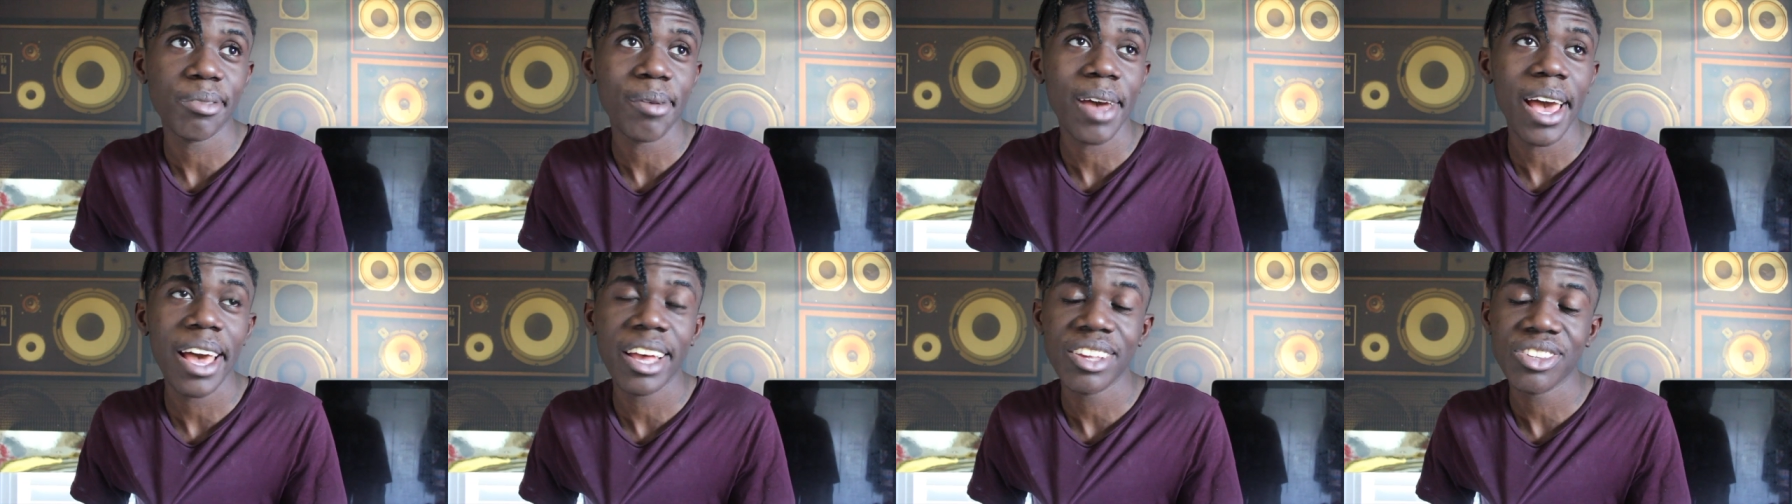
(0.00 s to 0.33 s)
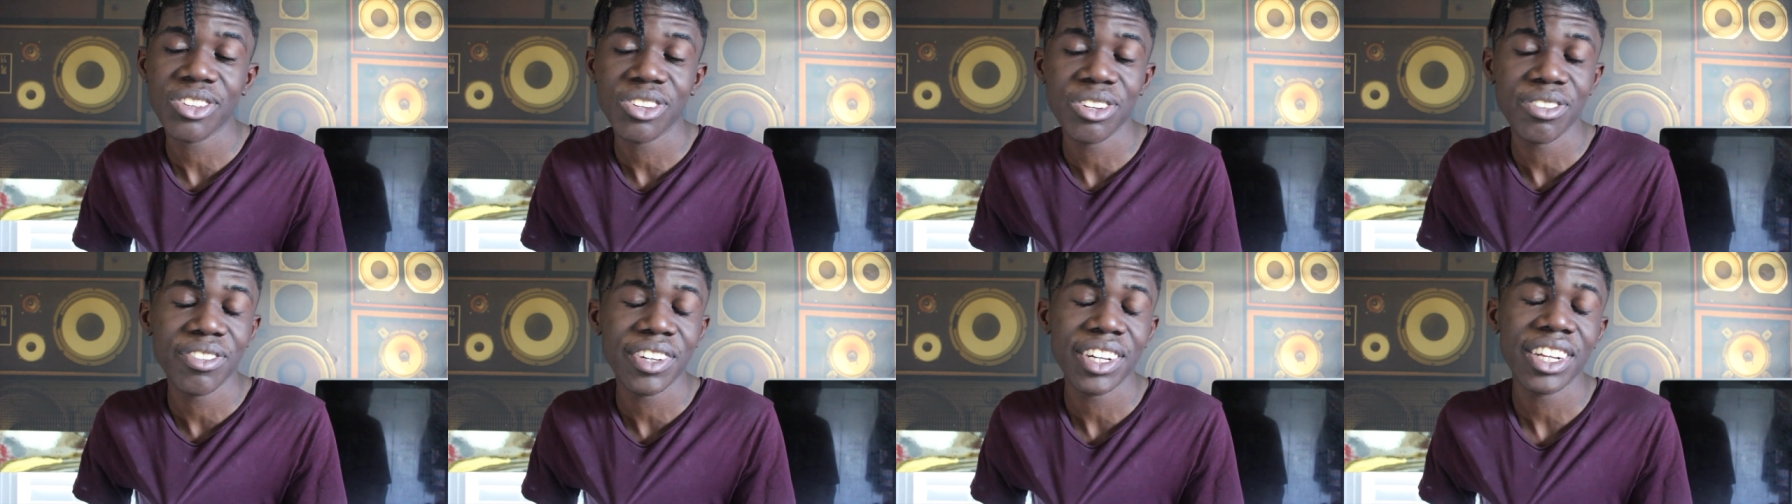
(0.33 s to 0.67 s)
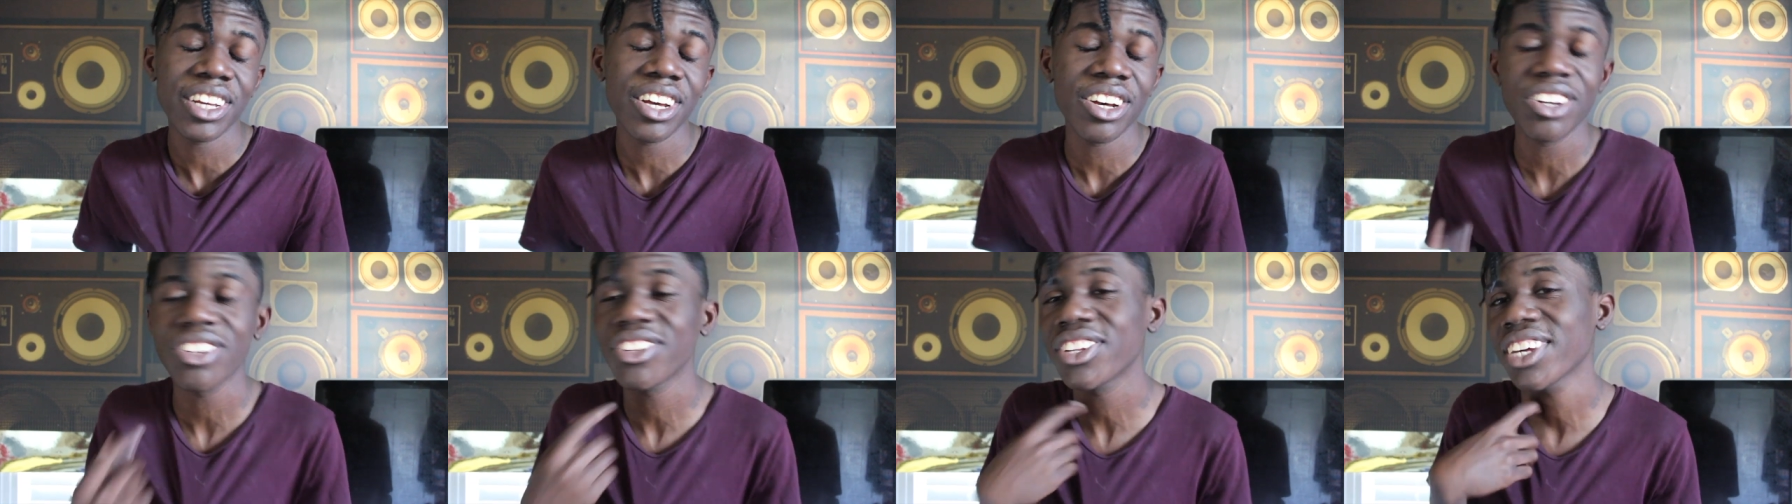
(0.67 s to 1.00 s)
past 3
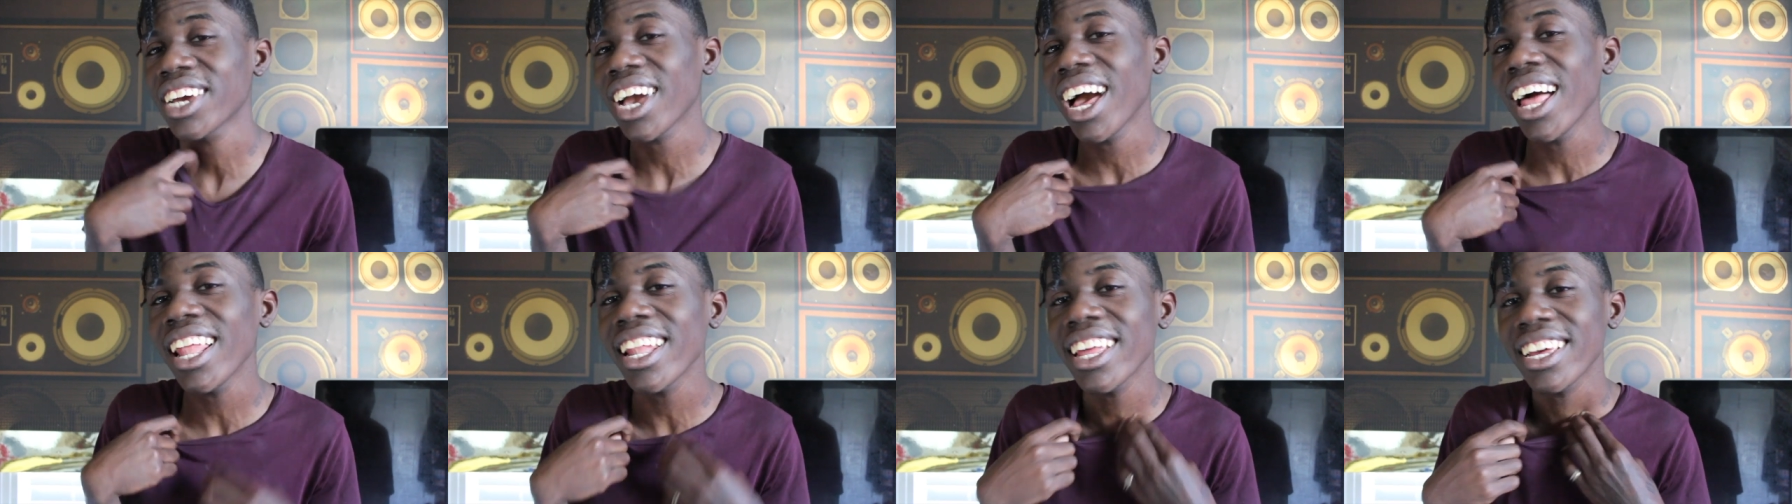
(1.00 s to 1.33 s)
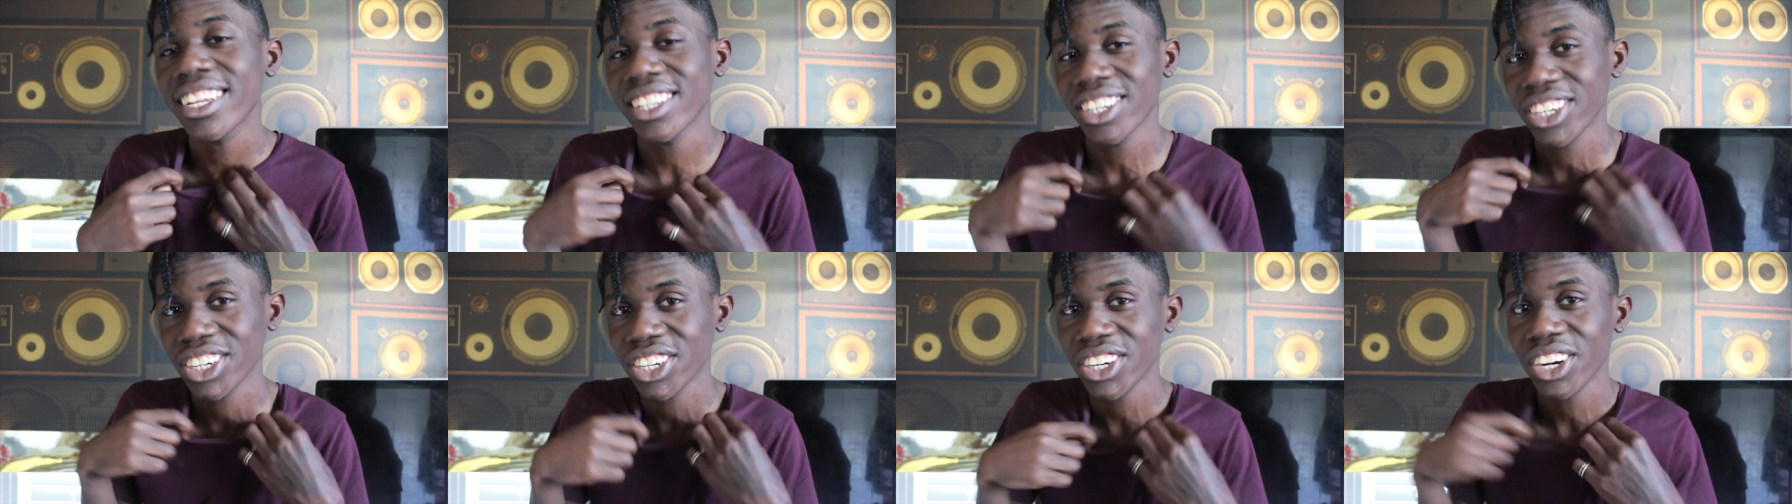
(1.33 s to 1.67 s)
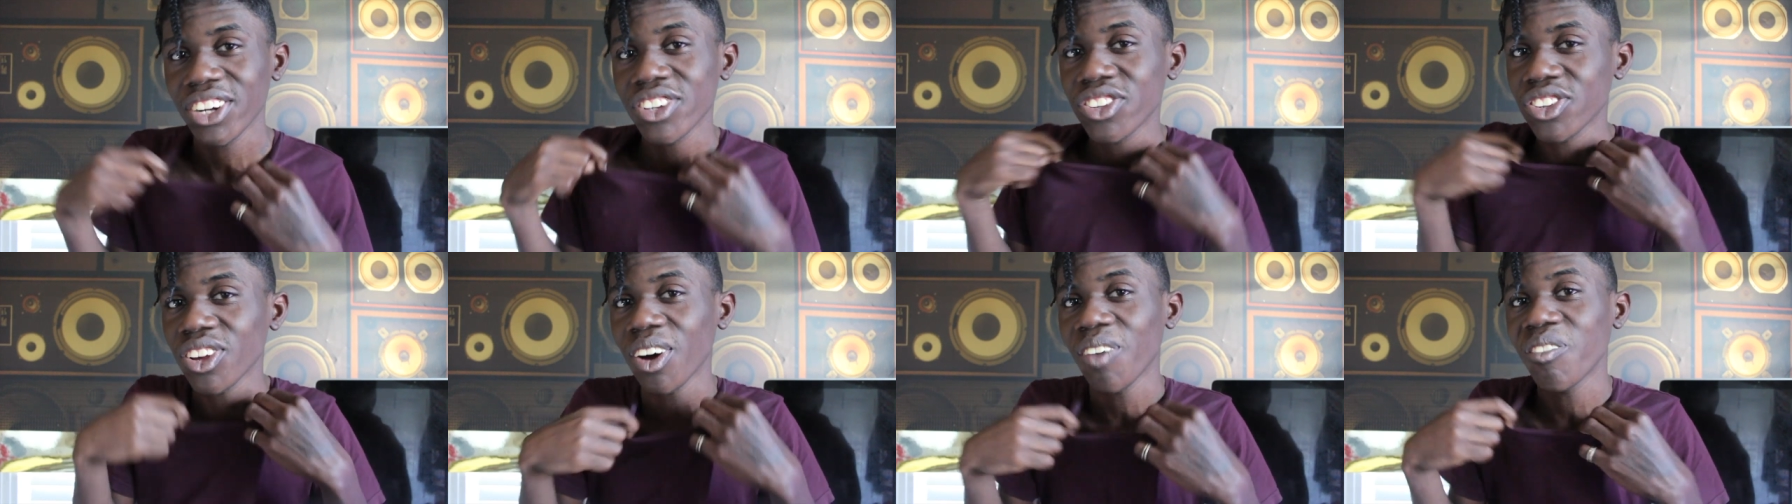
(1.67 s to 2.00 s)
videos, nigga. I like this
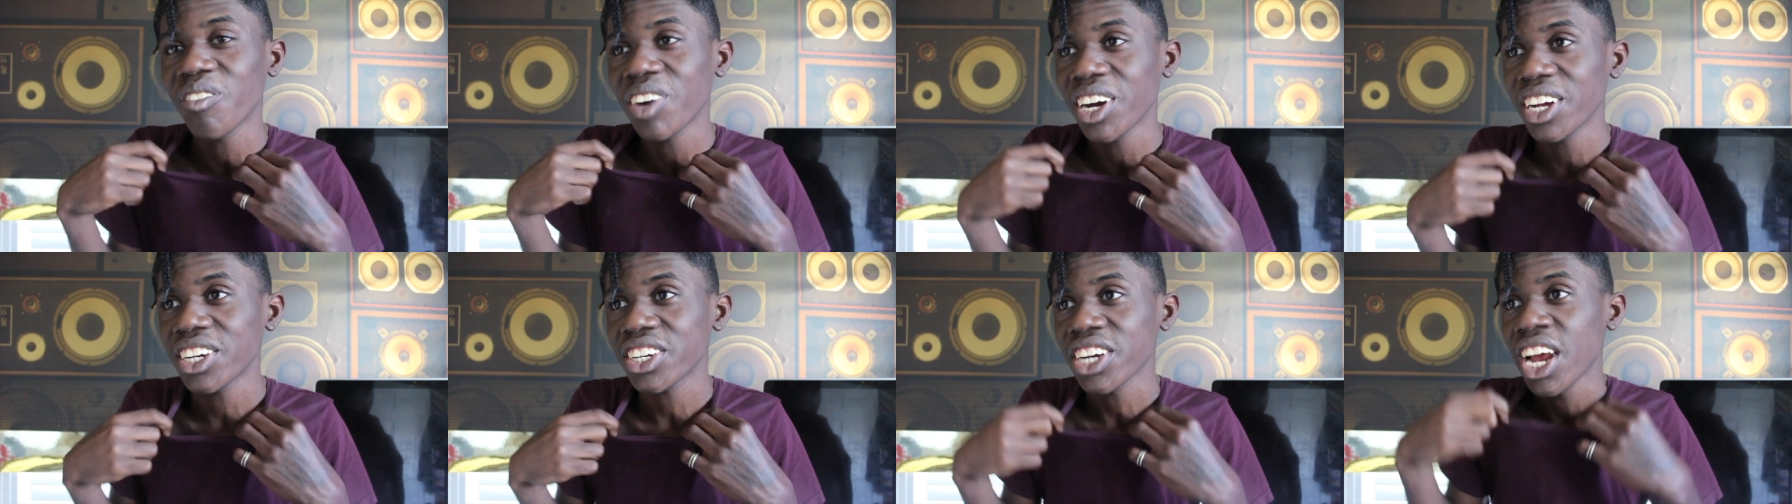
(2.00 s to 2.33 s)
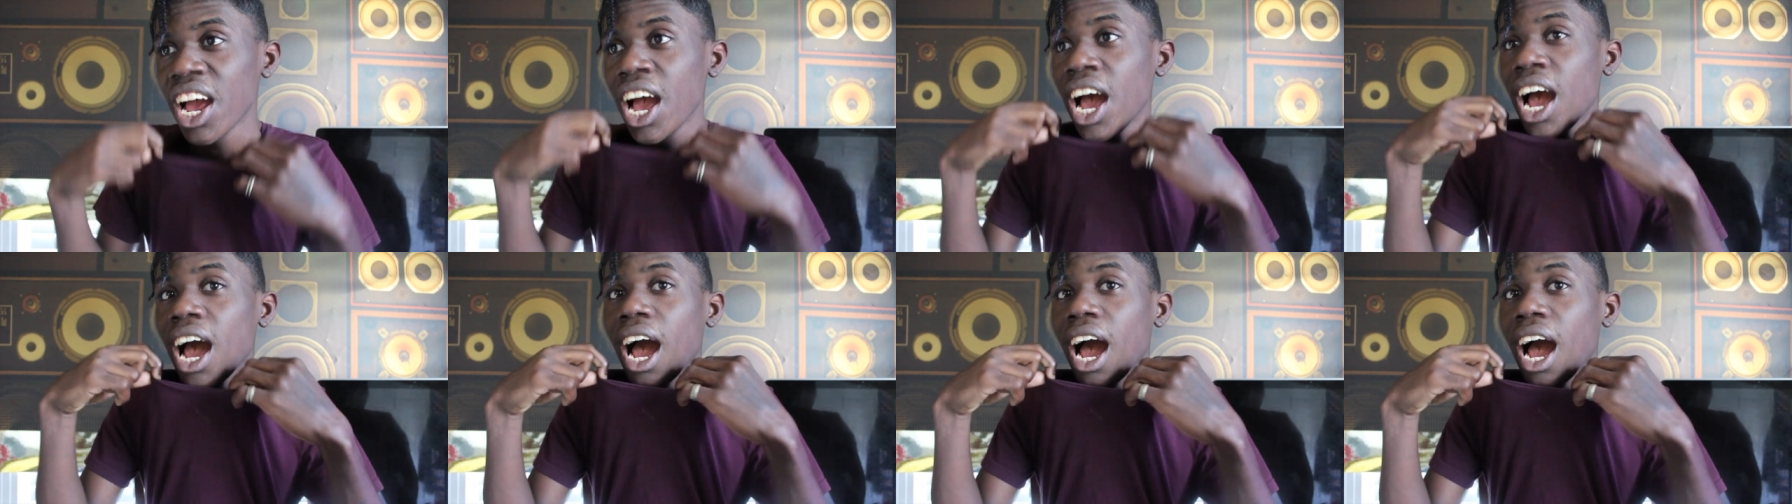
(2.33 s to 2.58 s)
shirt so much.